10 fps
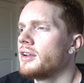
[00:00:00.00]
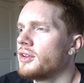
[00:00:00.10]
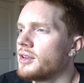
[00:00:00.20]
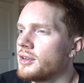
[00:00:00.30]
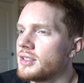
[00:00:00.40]

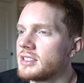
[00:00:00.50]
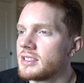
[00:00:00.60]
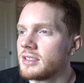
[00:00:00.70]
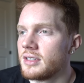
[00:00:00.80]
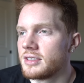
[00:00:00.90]
know
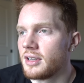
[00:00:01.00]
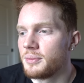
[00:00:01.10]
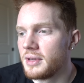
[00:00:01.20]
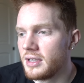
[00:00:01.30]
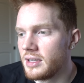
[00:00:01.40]
there's
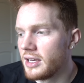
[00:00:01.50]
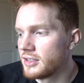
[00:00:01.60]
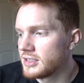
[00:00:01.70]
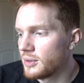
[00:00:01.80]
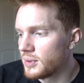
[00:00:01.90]
something
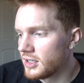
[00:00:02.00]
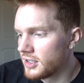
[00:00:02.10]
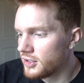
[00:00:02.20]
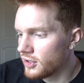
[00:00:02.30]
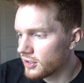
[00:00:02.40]
else I wanted
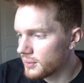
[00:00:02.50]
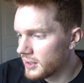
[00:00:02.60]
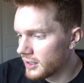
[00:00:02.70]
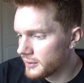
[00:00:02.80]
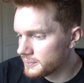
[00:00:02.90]
to talk
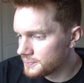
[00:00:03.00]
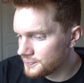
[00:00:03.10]
about.